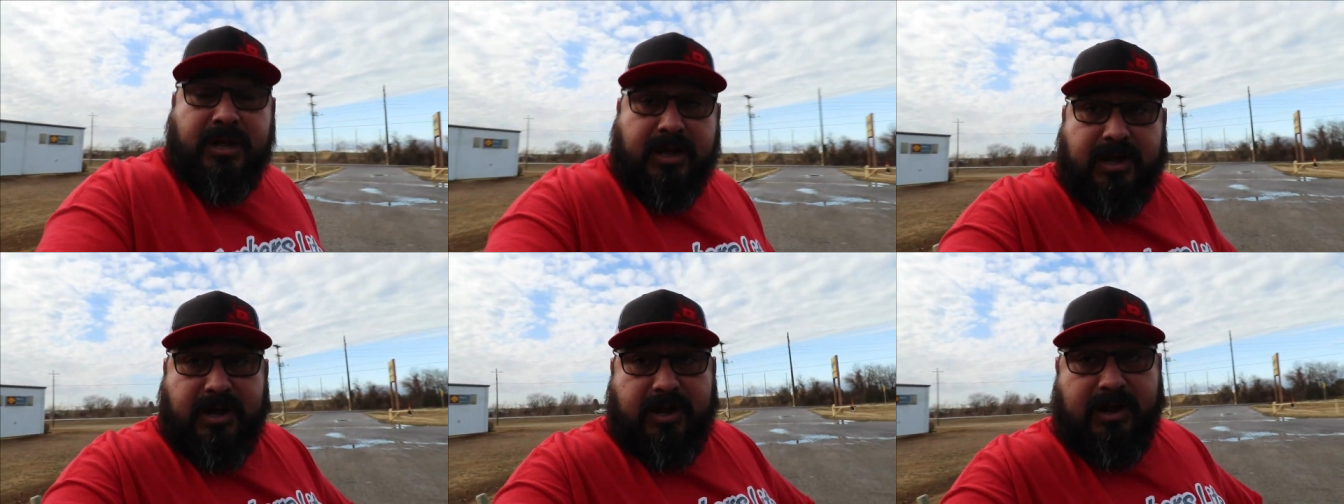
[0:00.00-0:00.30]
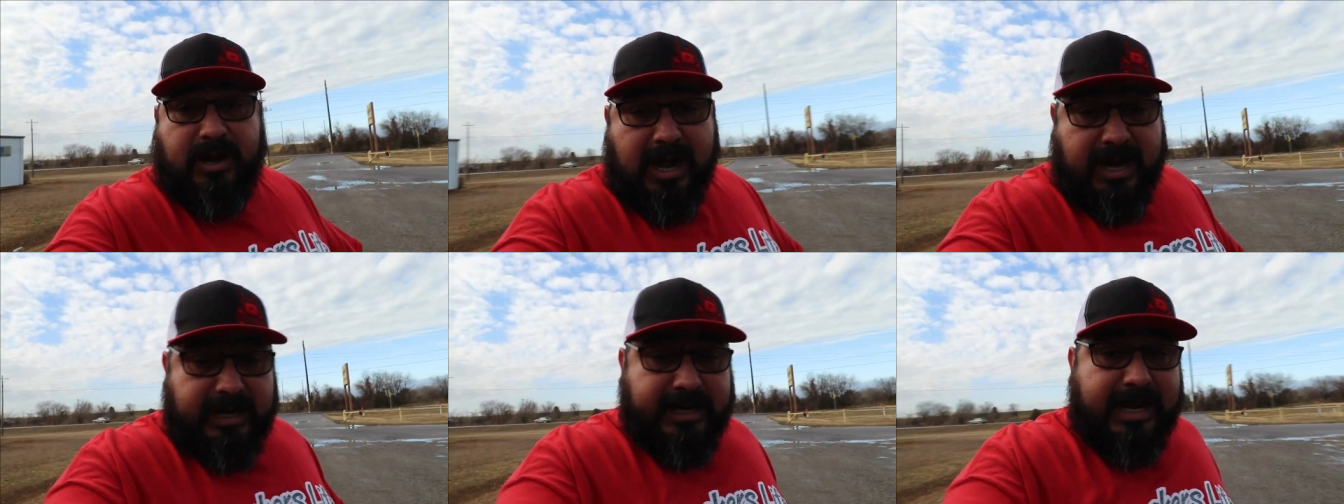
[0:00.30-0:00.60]
all
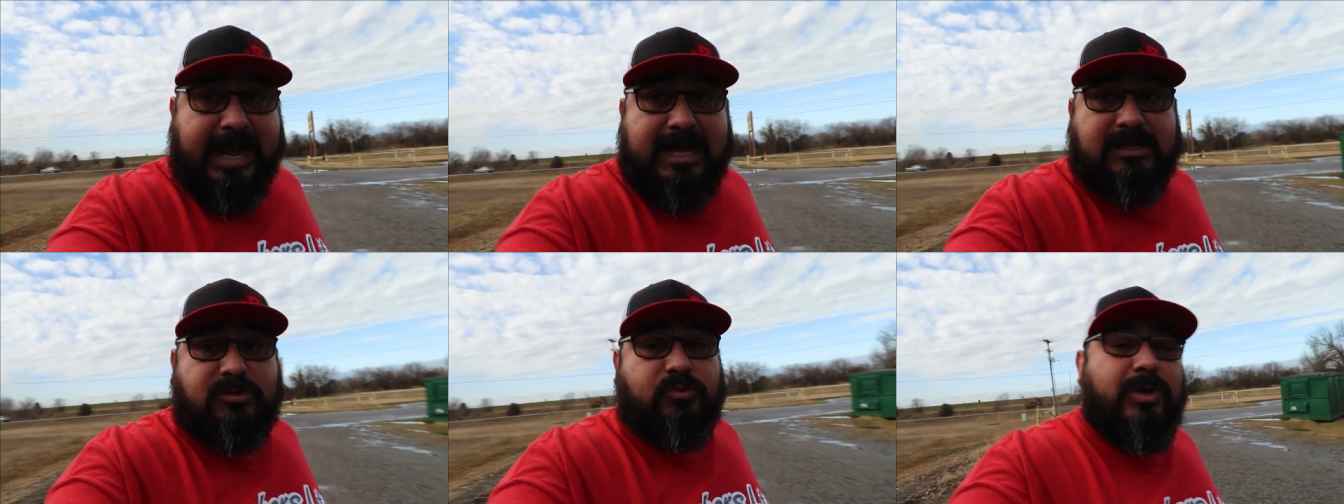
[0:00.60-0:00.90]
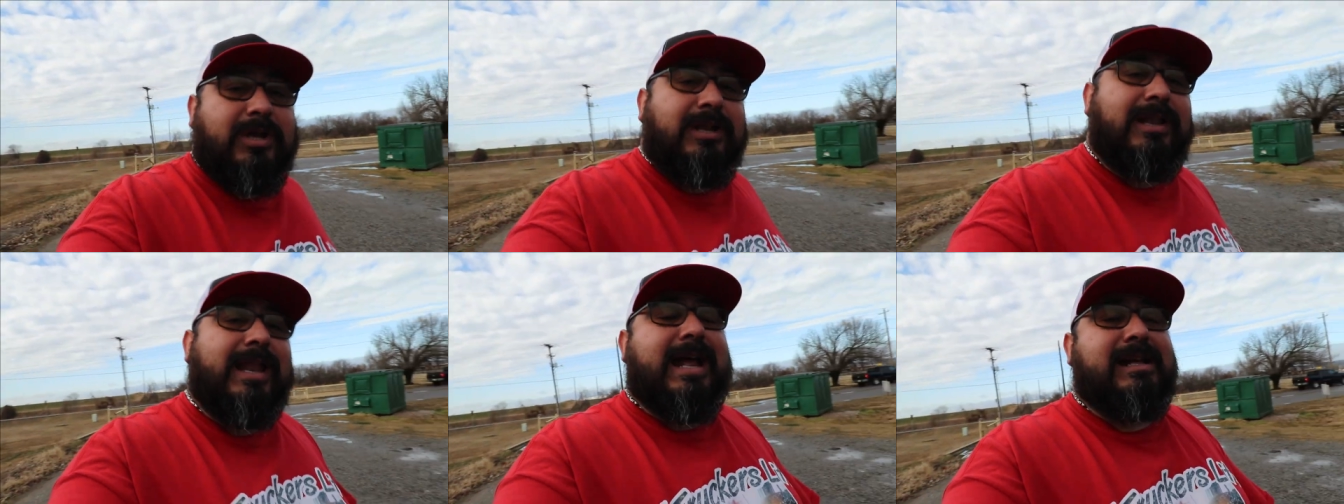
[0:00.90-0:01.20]
right guys
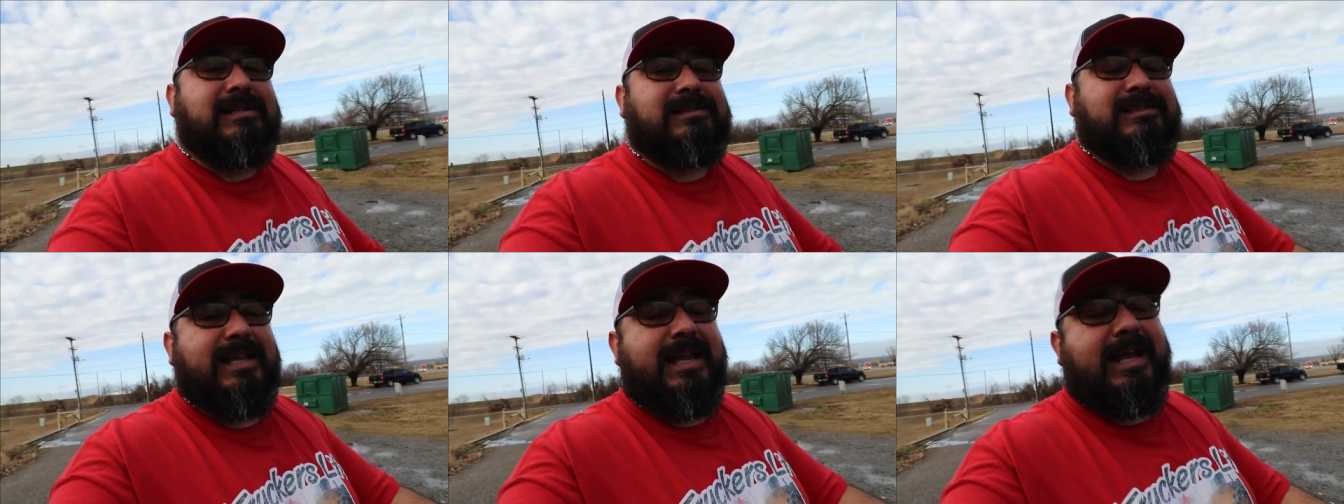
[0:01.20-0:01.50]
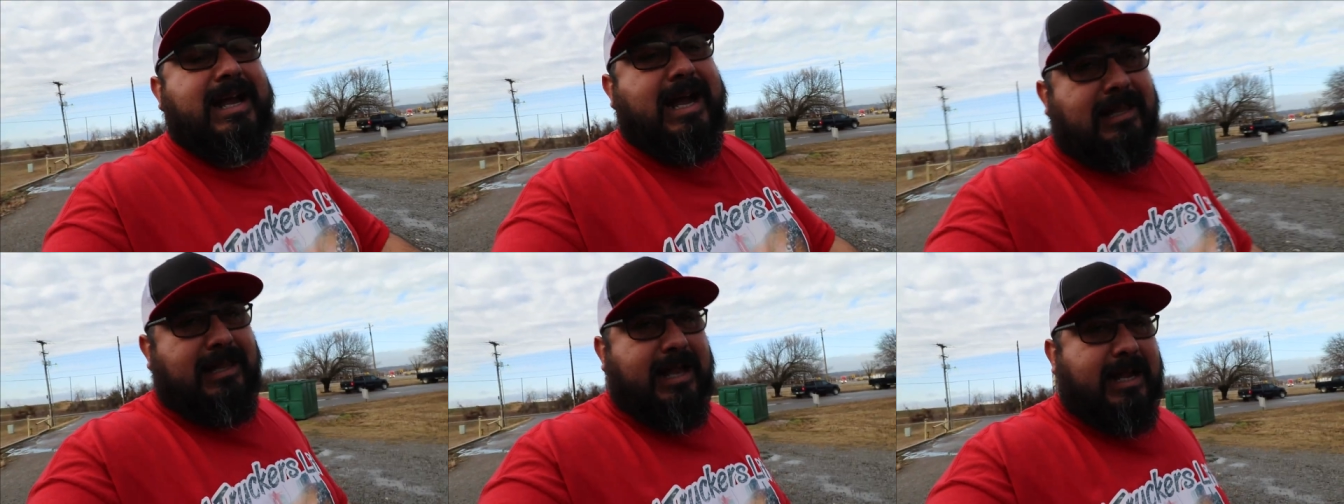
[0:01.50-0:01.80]
one last
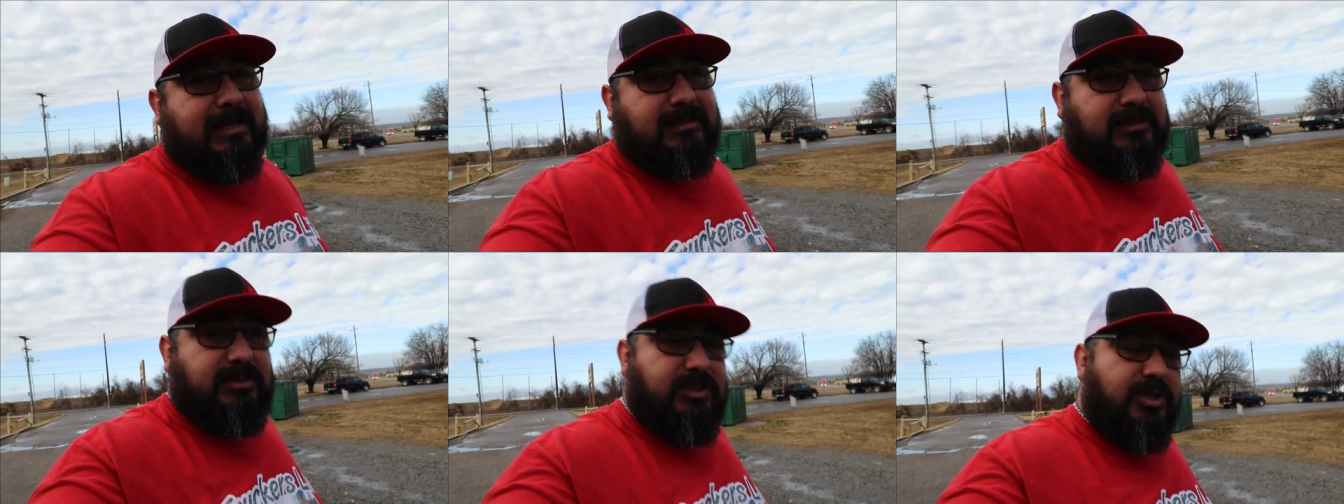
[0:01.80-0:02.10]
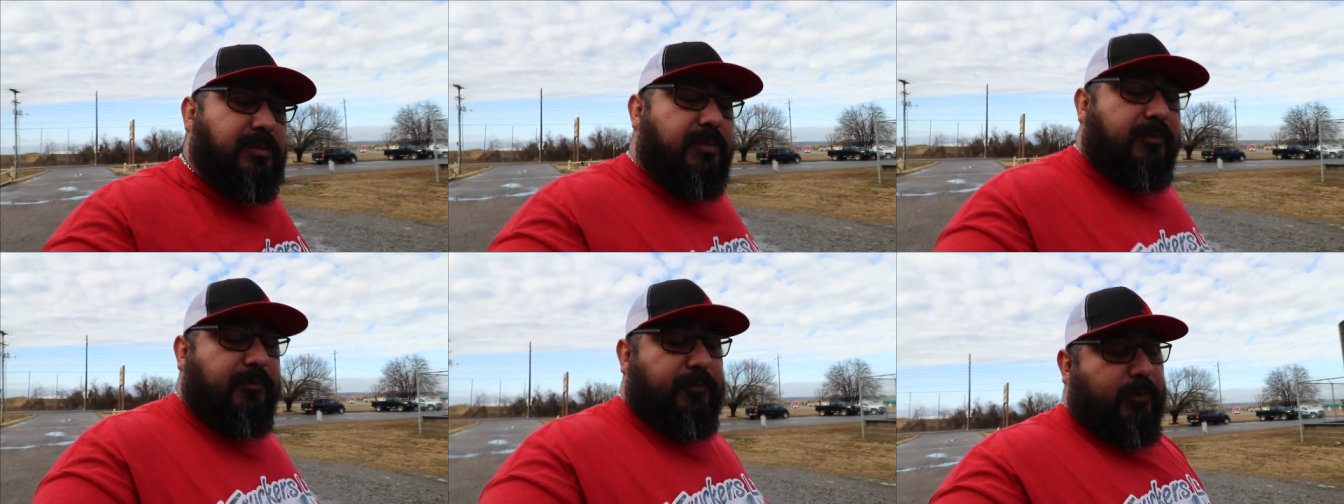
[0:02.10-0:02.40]
thing I like to
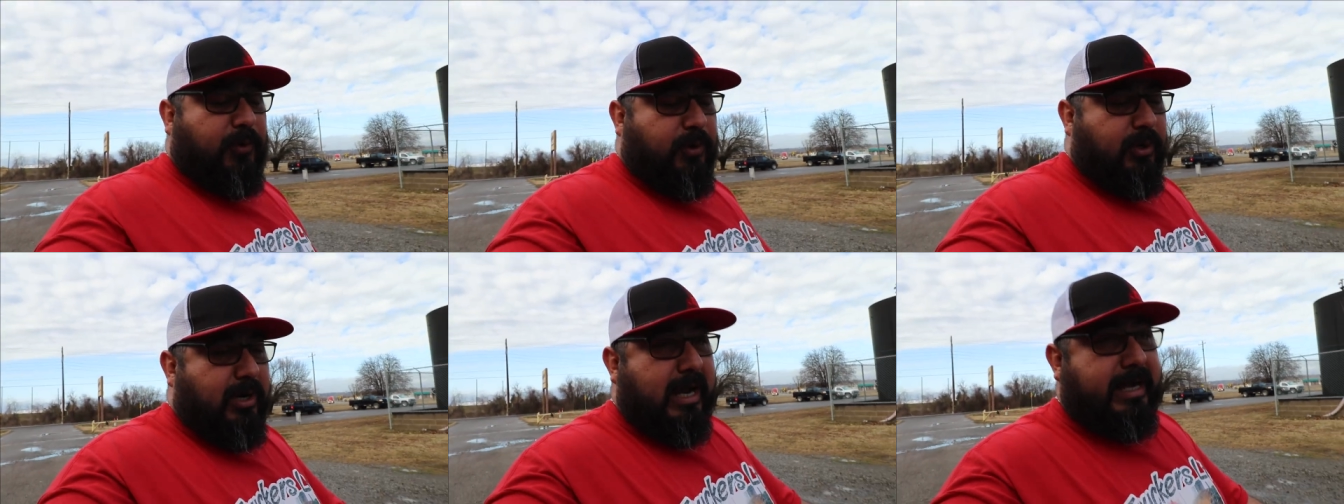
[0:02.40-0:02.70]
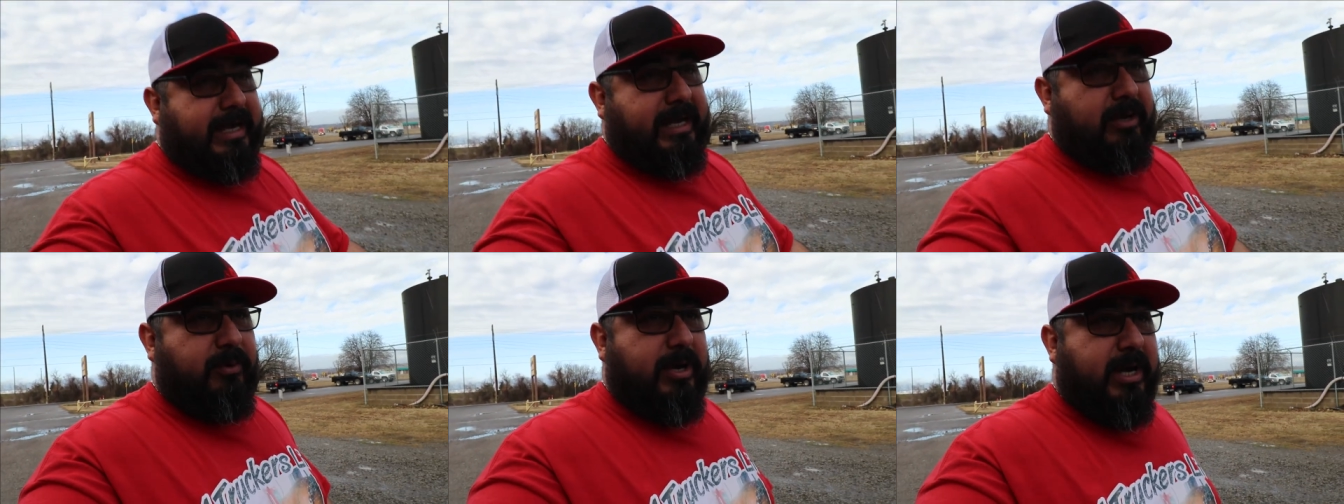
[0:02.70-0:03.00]
do before I
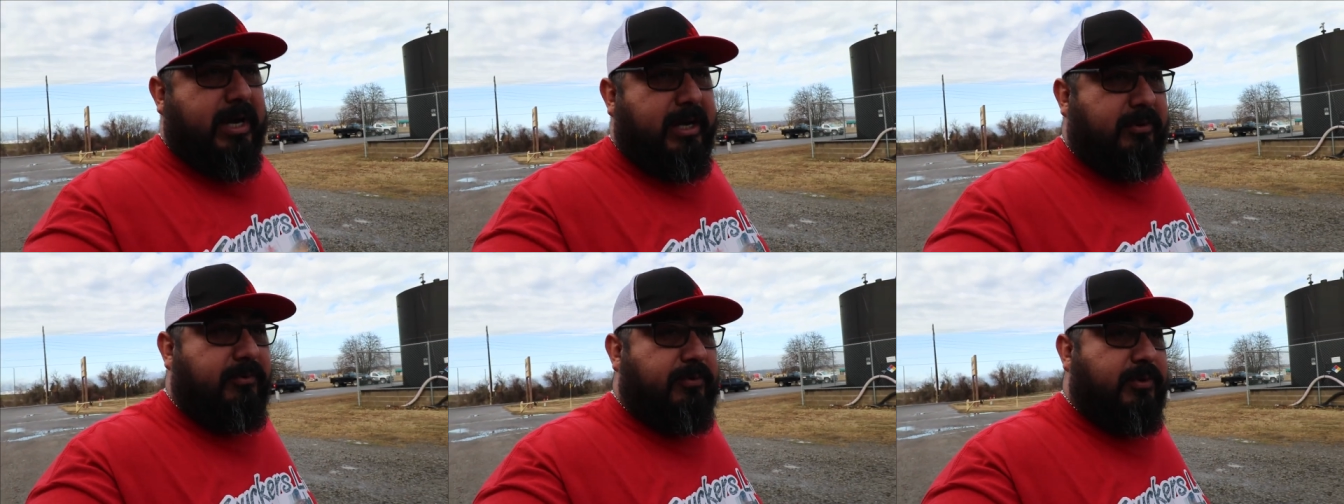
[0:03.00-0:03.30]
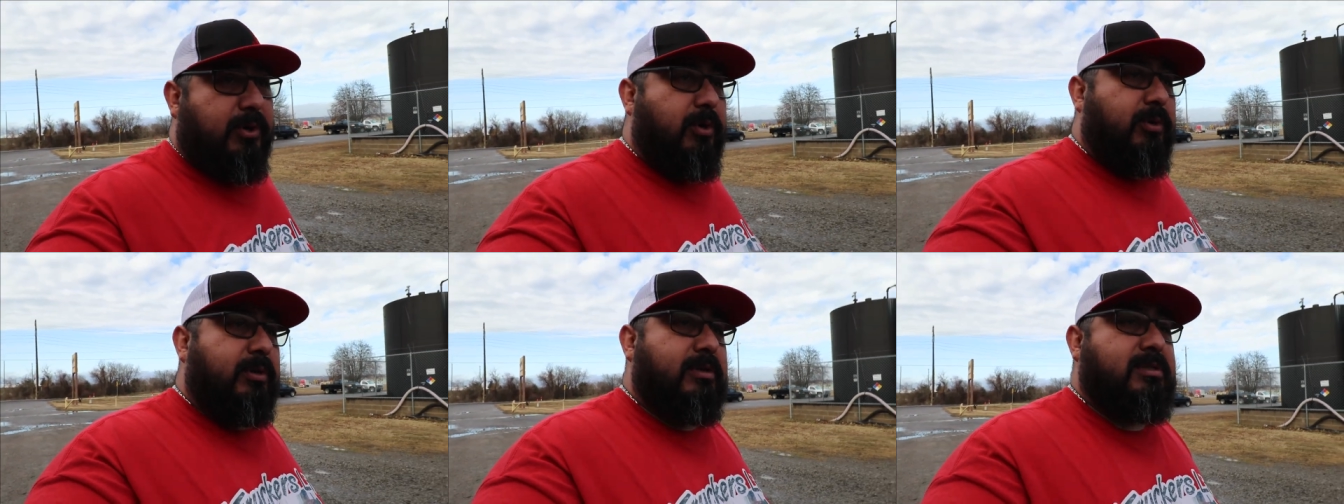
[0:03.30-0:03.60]
get ready to
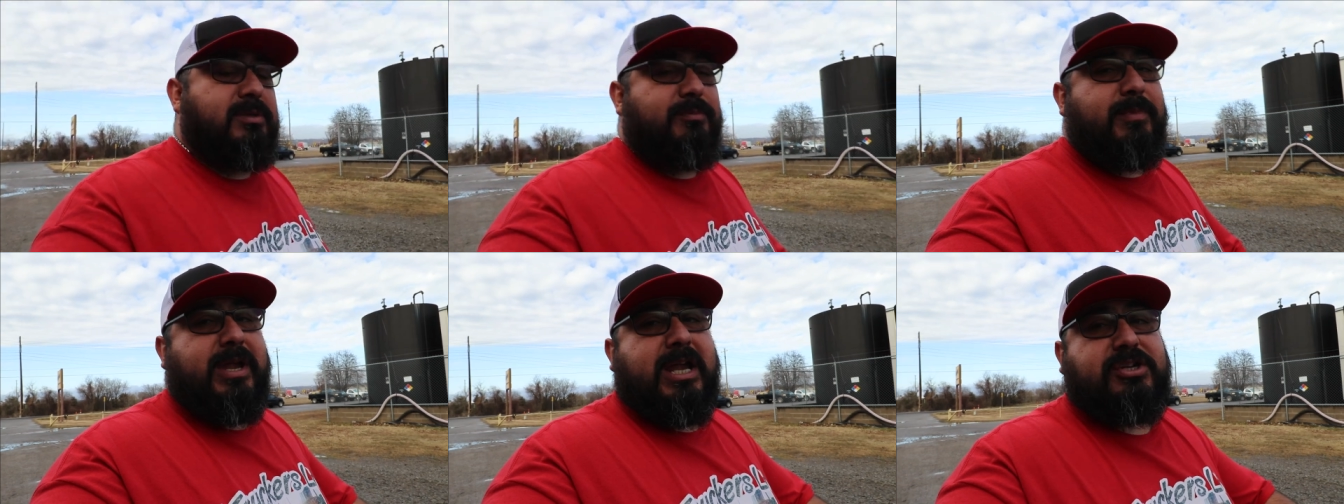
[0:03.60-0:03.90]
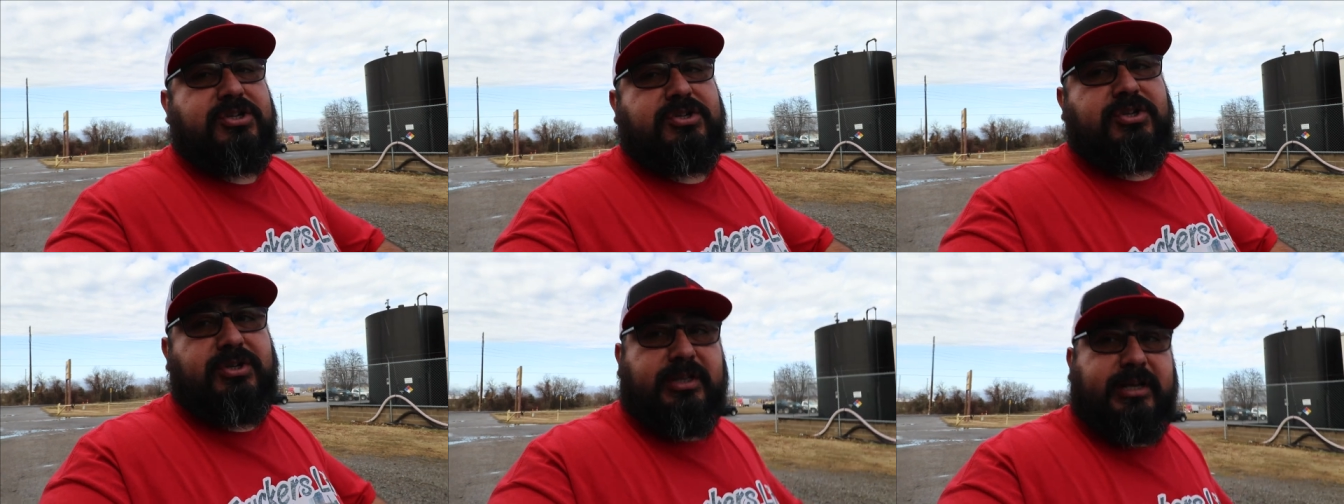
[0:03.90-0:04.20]
roll is to make
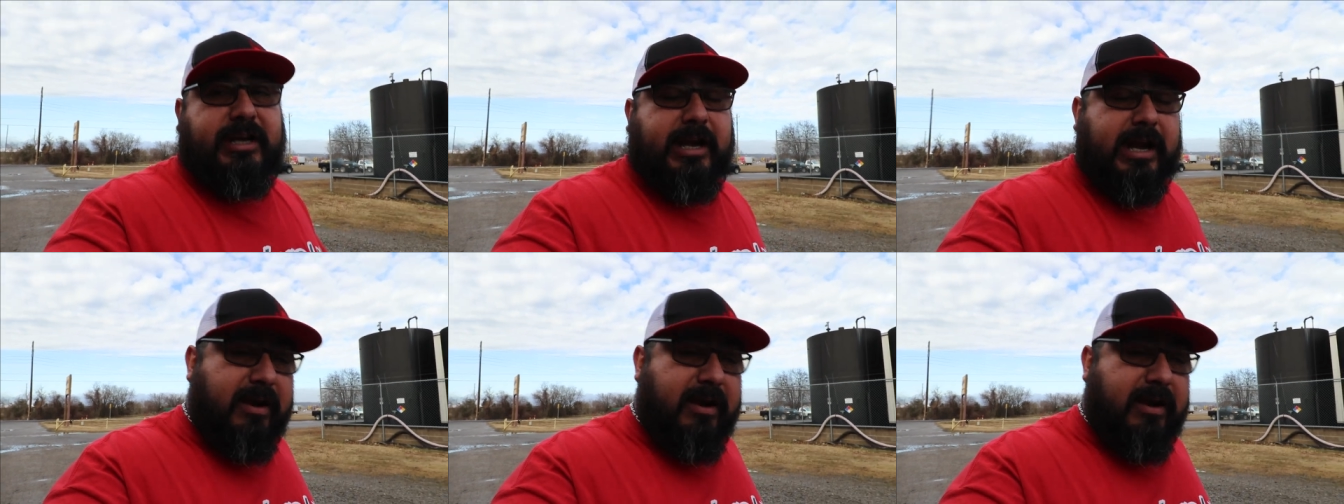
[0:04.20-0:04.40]
sure that